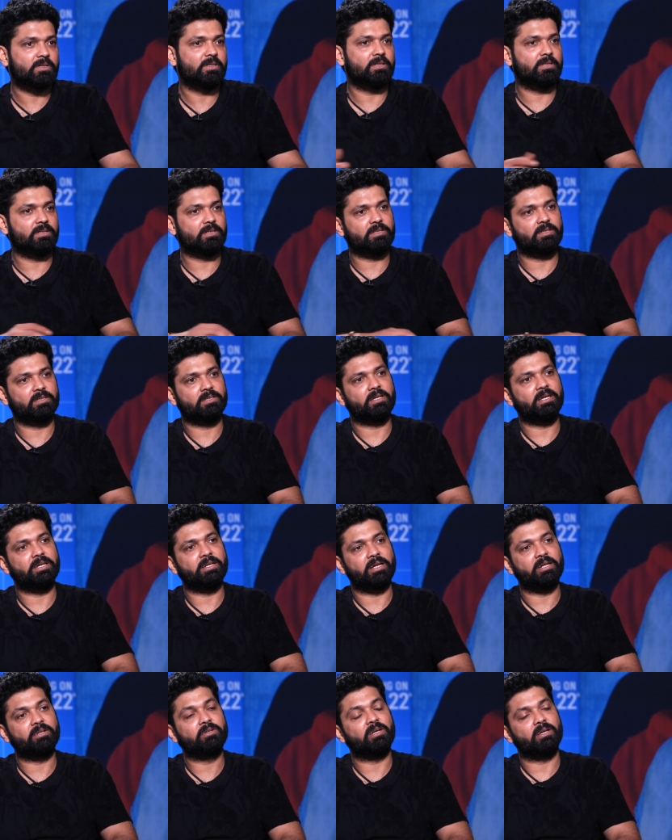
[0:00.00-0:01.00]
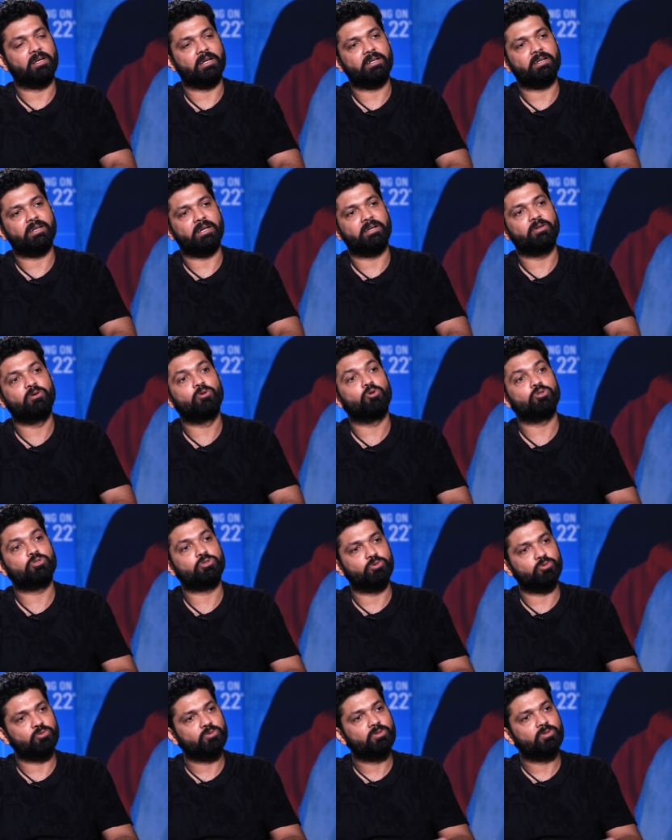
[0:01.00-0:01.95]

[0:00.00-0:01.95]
uh, it, it it it grows to.